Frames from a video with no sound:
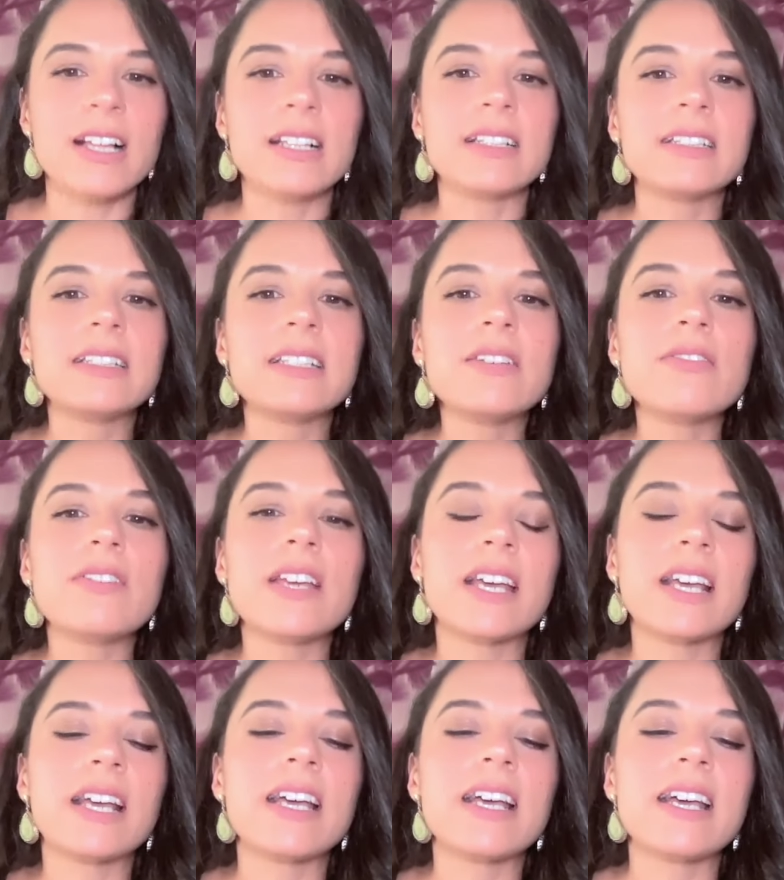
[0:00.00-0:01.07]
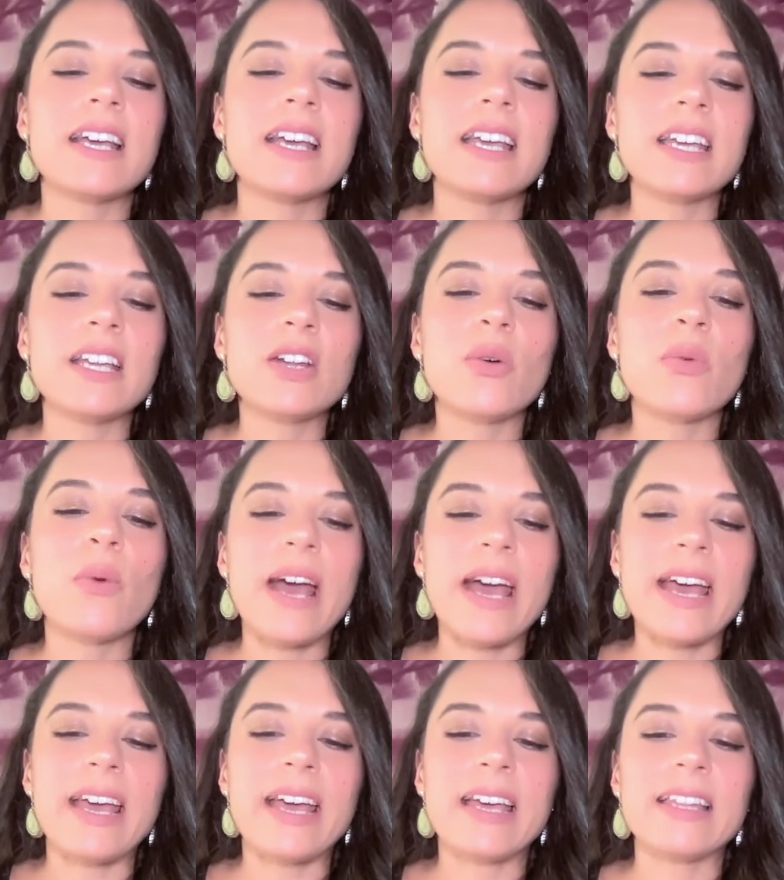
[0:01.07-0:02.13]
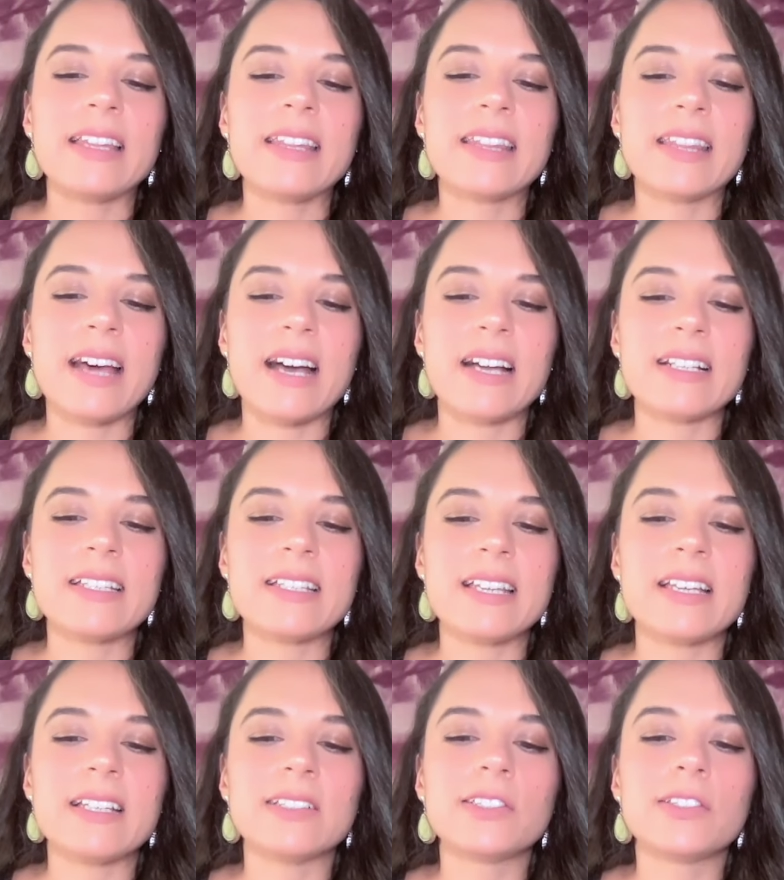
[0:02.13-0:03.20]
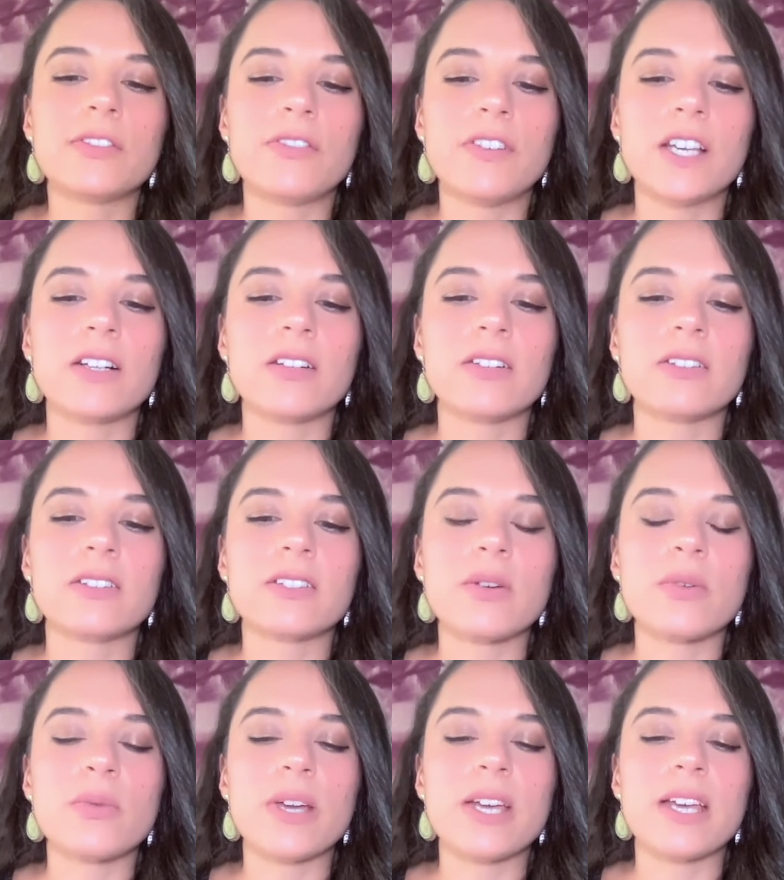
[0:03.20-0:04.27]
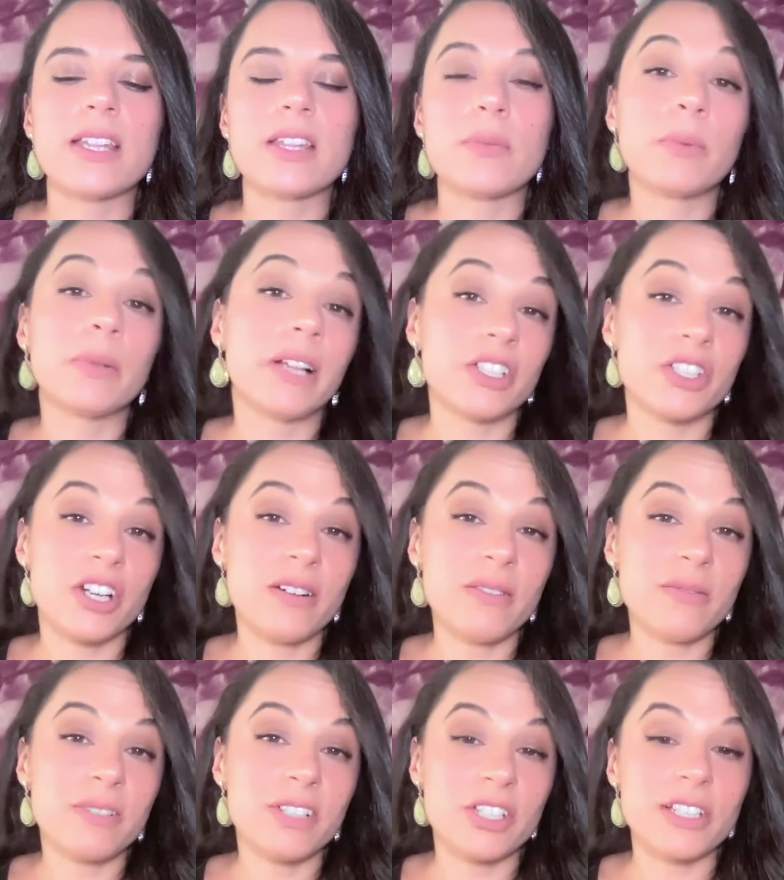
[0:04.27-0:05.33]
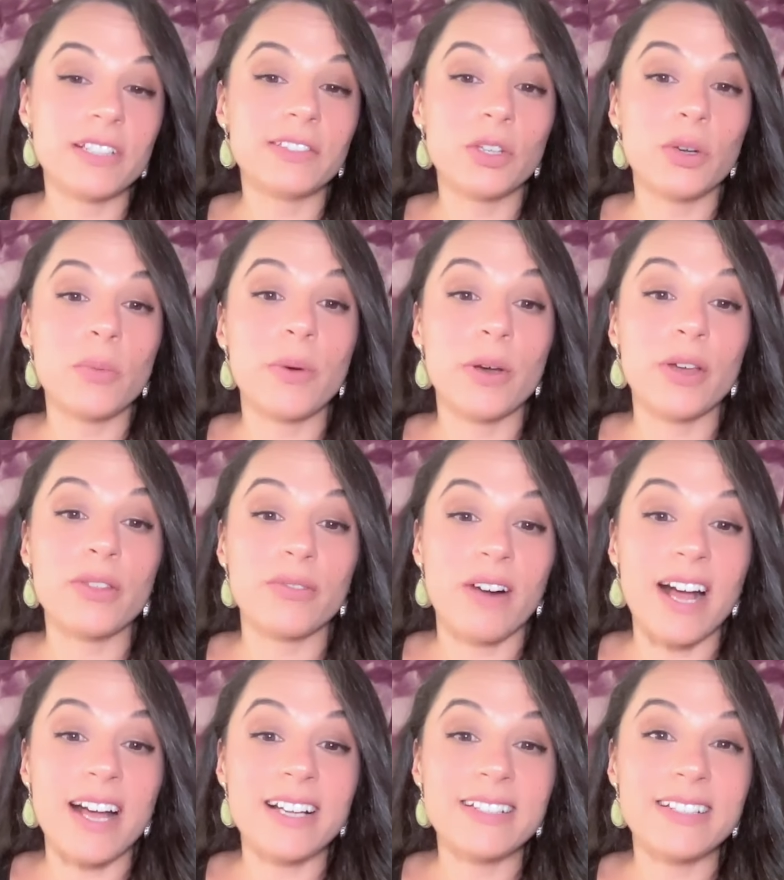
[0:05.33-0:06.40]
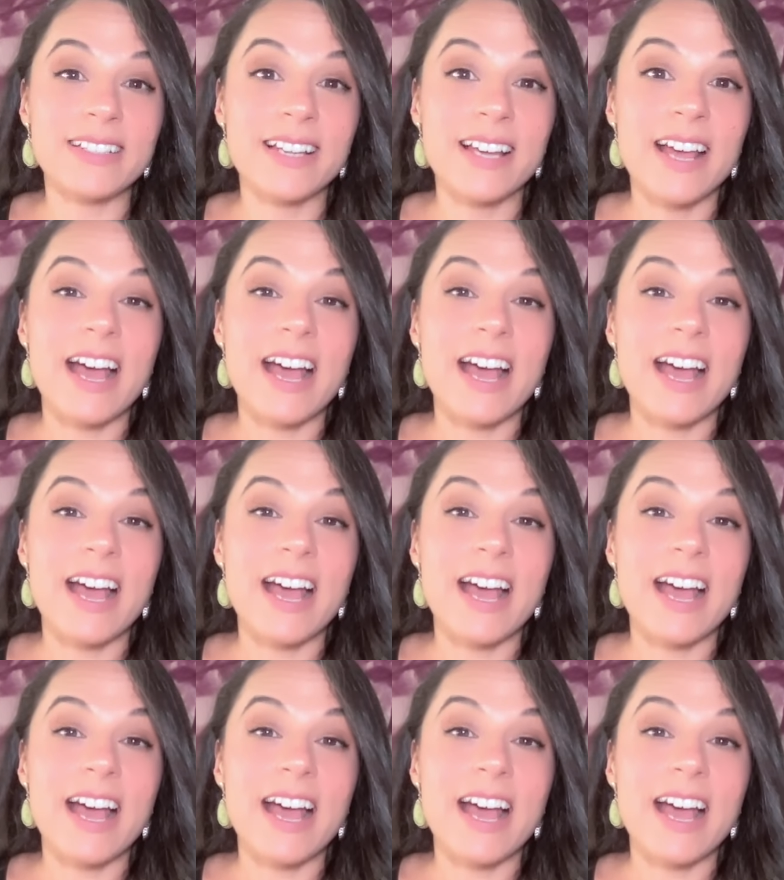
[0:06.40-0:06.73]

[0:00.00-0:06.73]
living in a way that is filled with pleasure, which is your birthright,